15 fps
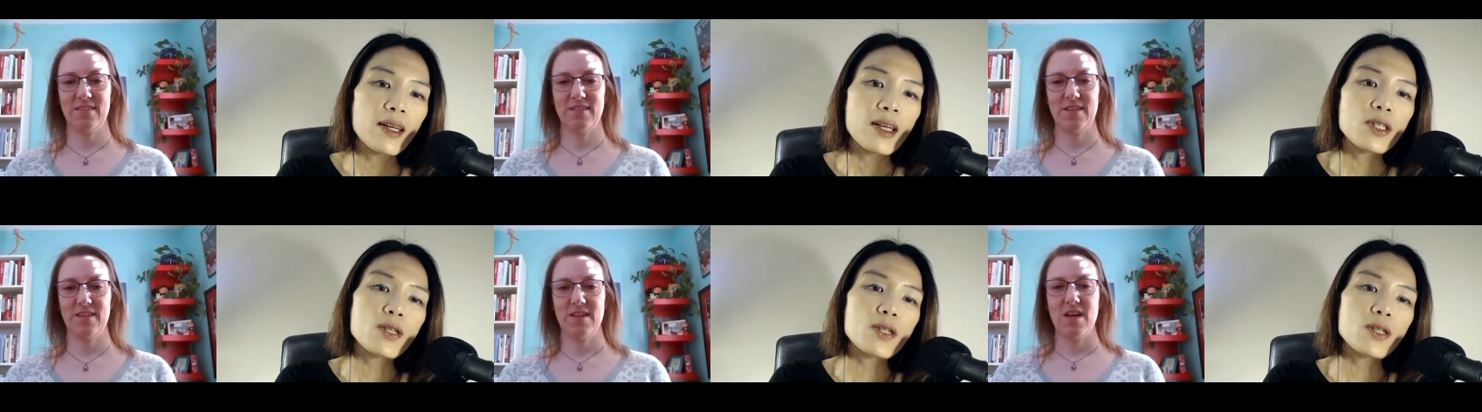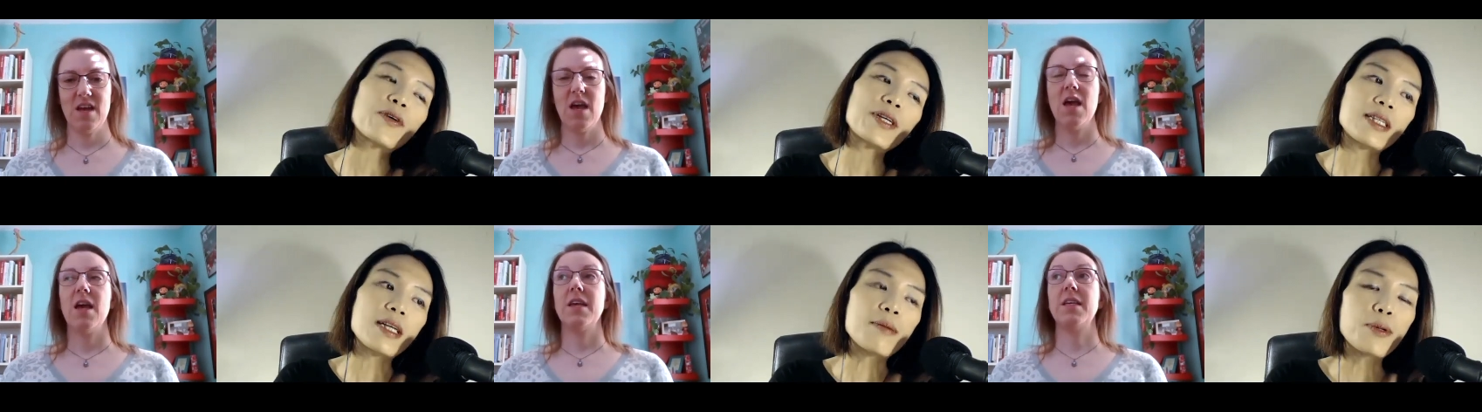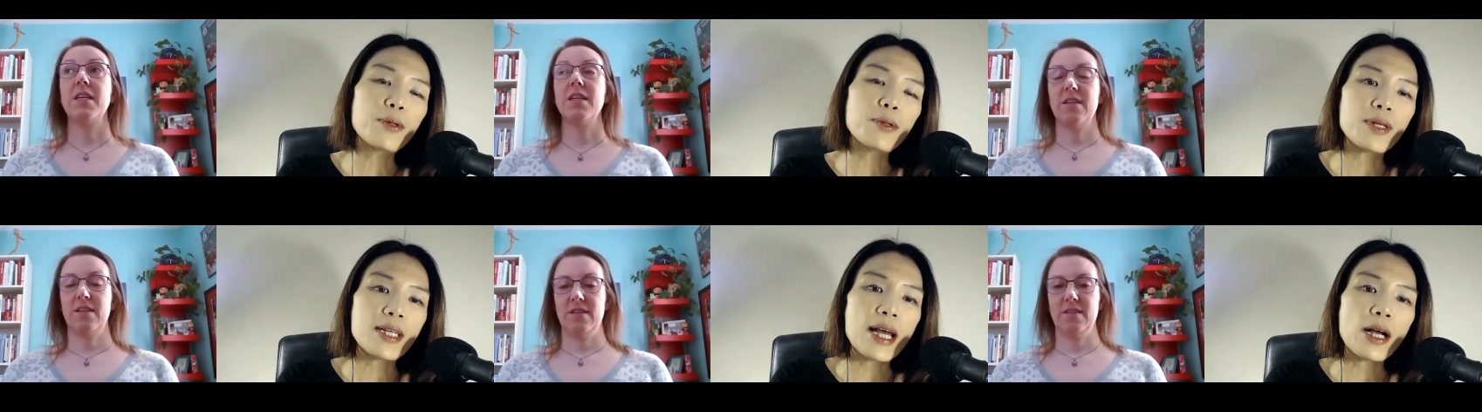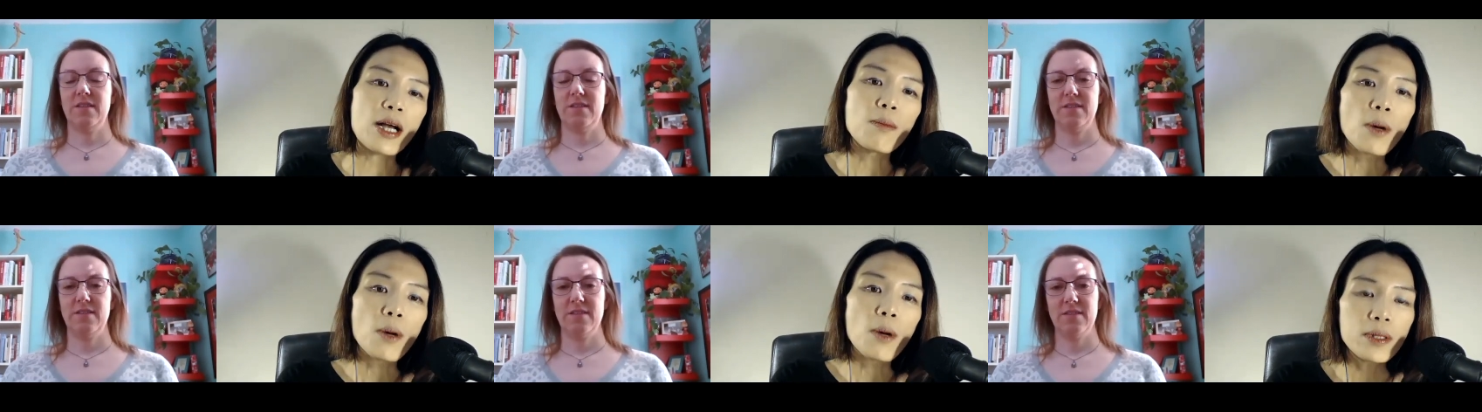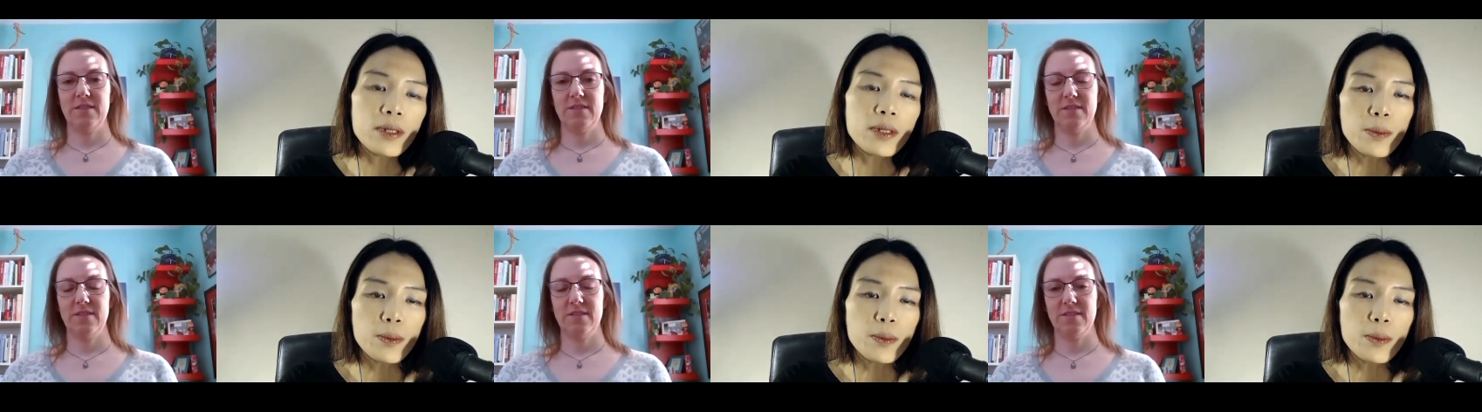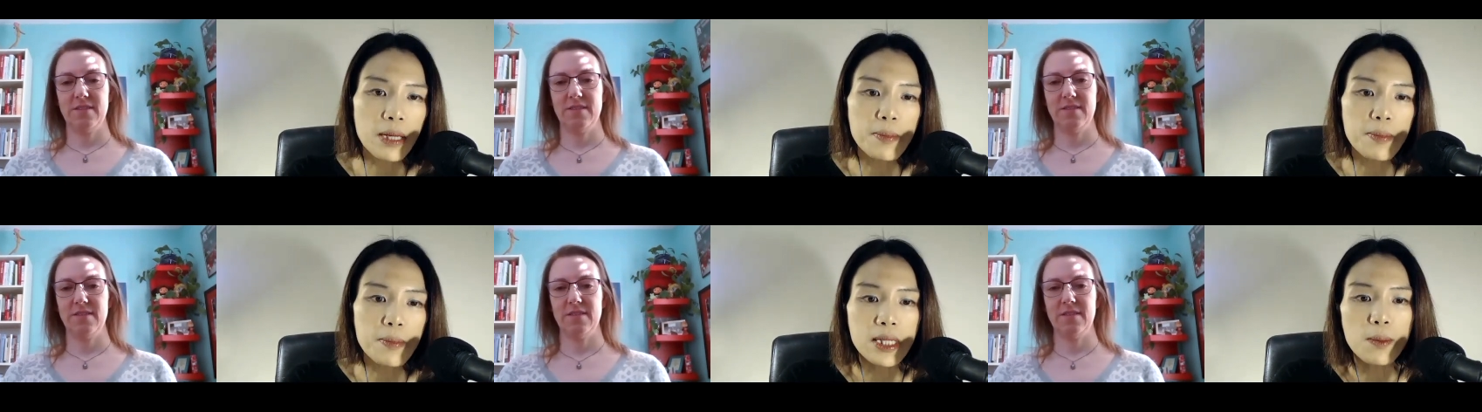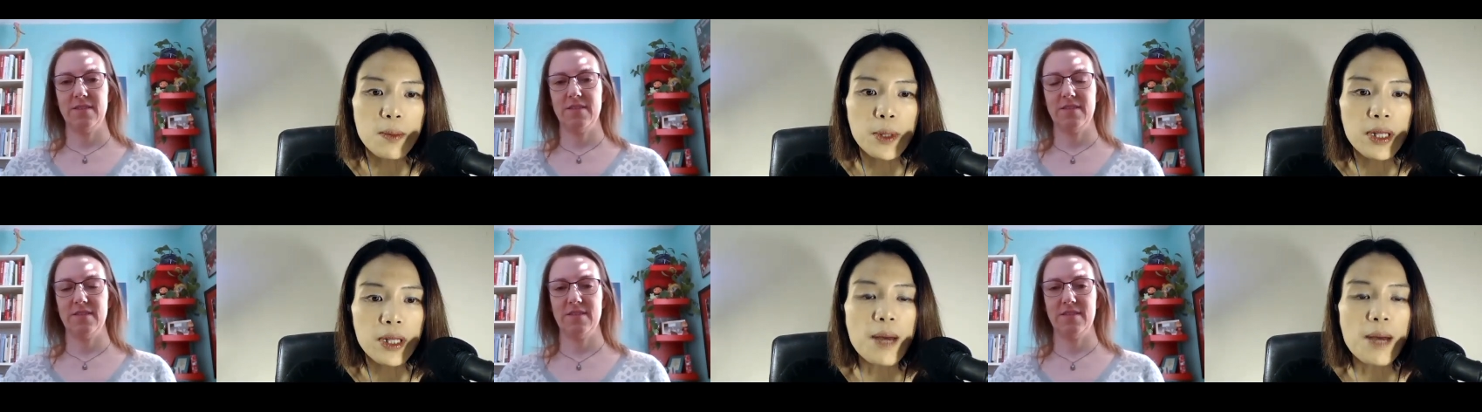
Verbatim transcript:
Speaker 1: So, for example, the psychomotor one might be someone, I